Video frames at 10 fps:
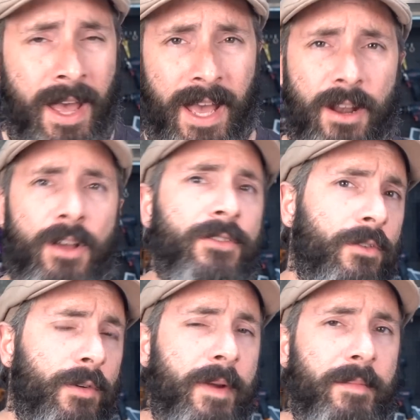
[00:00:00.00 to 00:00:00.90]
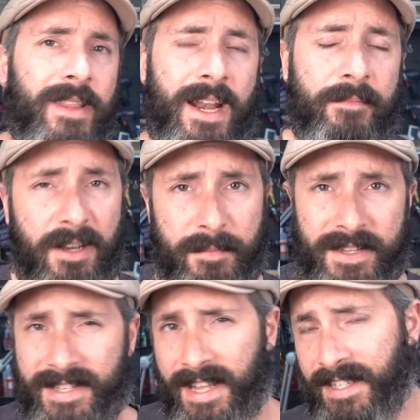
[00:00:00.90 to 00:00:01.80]
And also remember that I'm gonna be
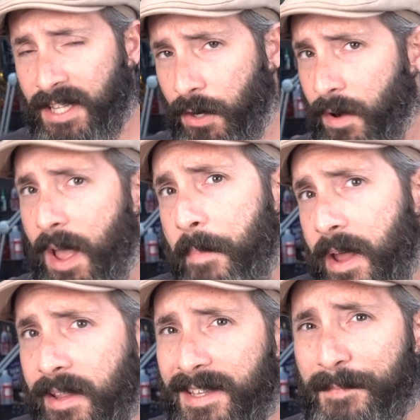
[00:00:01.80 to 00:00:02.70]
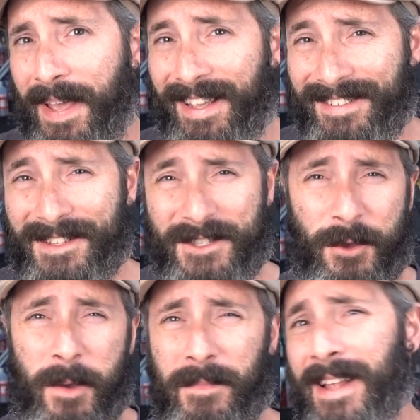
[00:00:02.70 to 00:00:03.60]
sanding the crap out of these pieces,
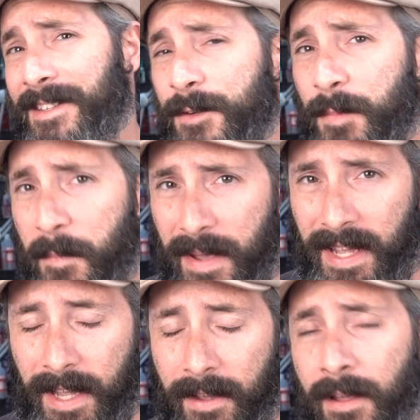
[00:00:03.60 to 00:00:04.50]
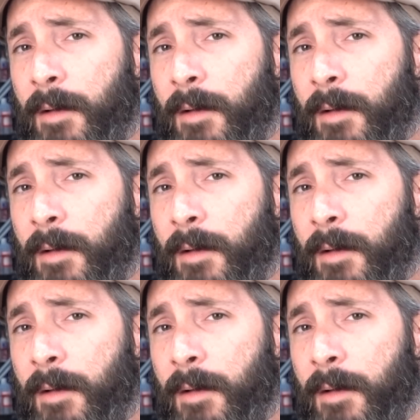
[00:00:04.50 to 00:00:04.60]
so I'm not super picky.